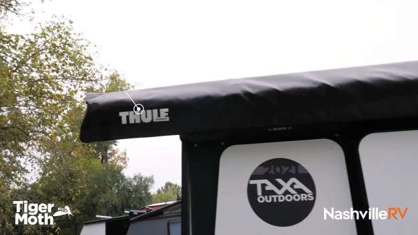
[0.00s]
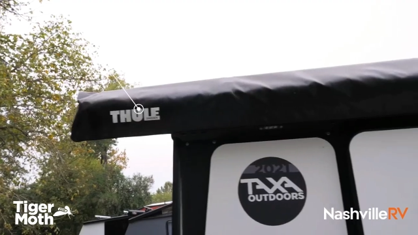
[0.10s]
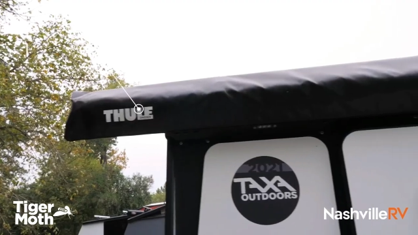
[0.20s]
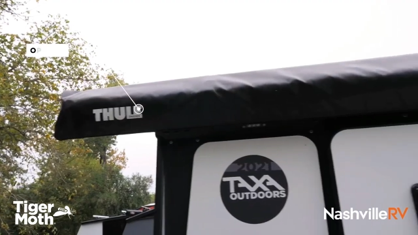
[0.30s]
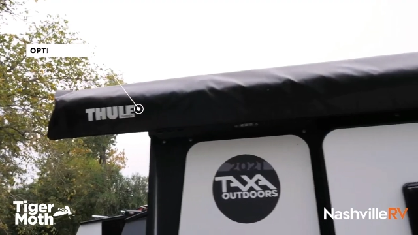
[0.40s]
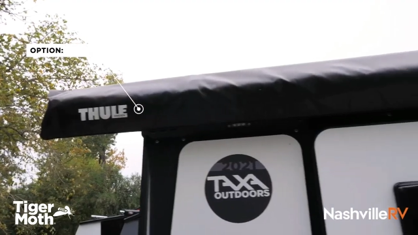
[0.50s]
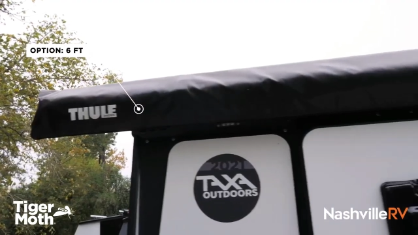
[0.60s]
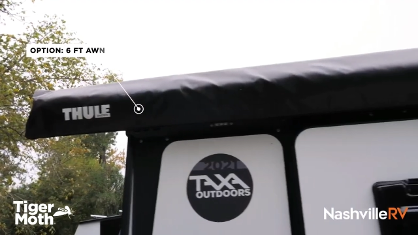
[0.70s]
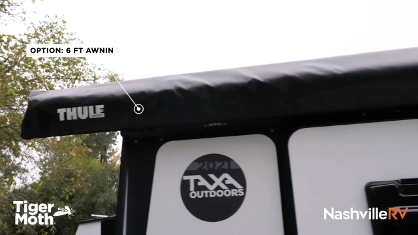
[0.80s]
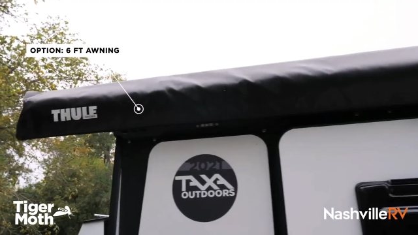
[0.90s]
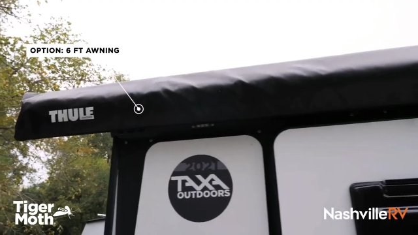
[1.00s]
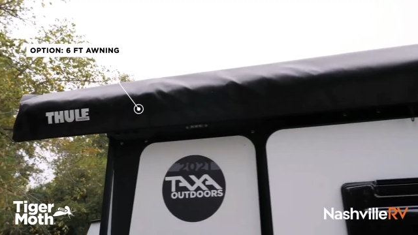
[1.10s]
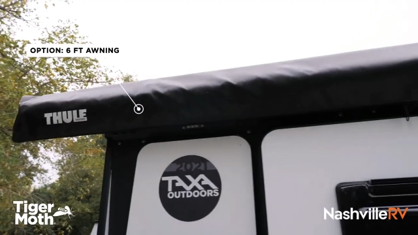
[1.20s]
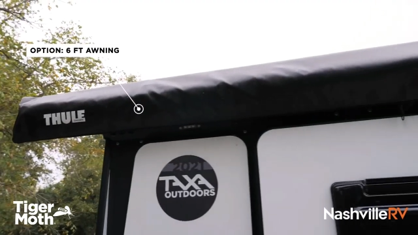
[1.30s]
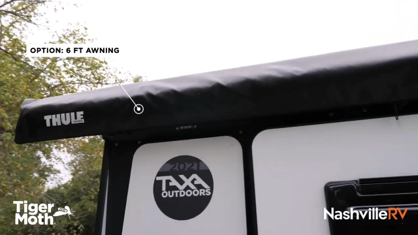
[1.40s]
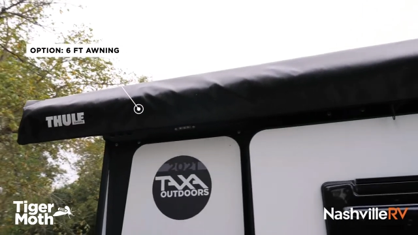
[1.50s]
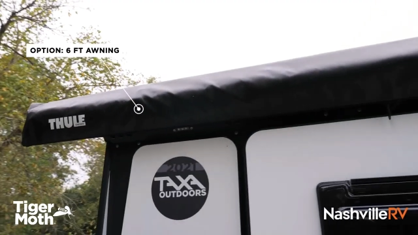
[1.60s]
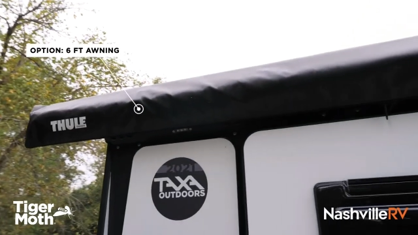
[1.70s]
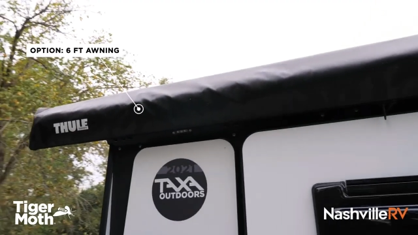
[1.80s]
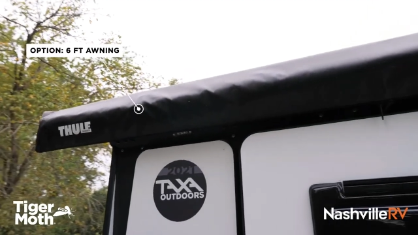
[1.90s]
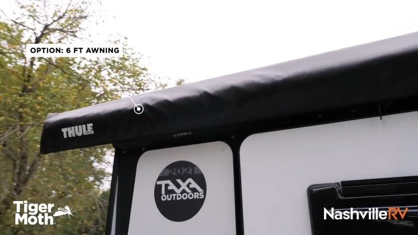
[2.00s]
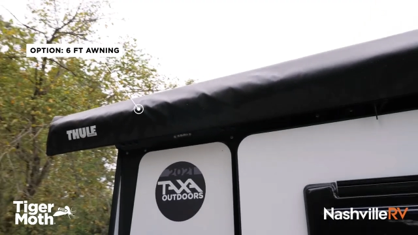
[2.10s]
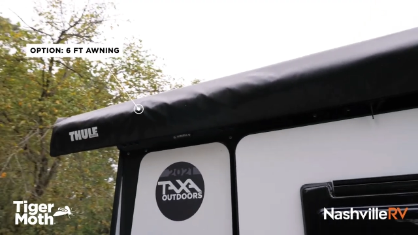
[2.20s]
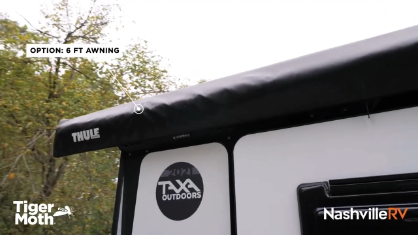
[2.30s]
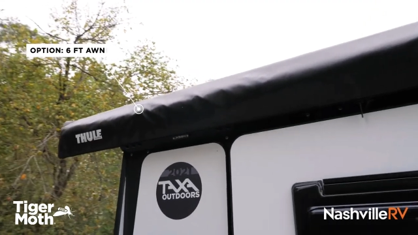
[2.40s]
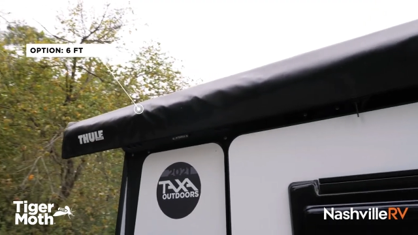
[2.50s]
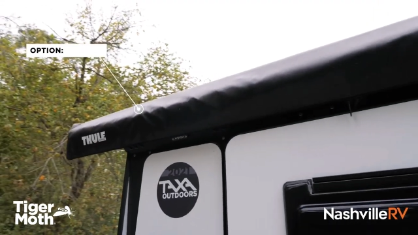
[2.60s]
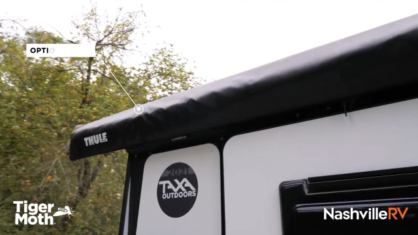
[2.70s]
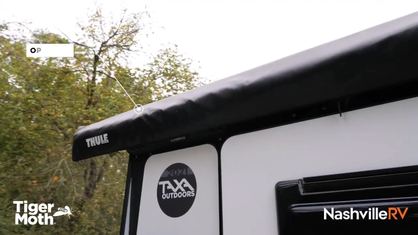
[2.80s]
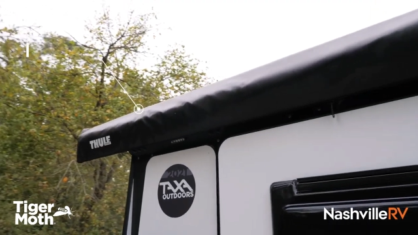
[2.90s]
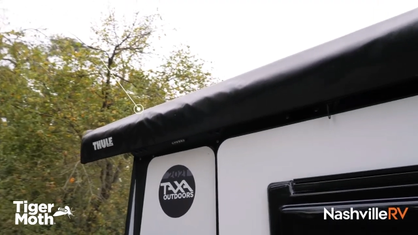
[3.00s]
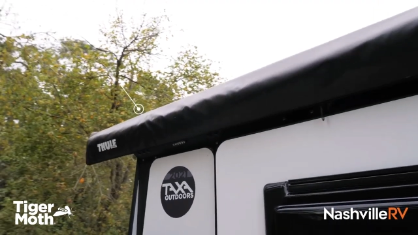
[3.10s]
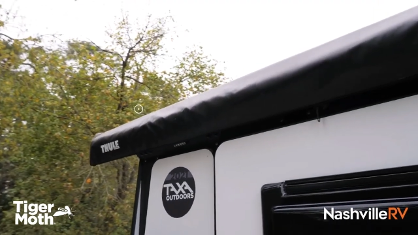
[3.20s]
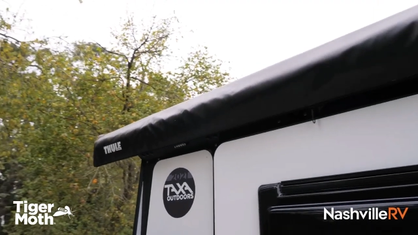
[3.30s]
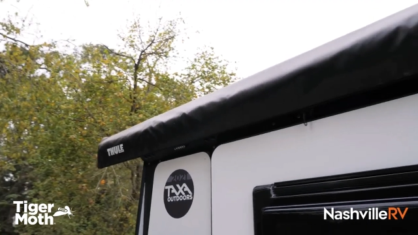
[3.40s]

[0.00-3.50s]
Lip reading: [unreadable: no face in view]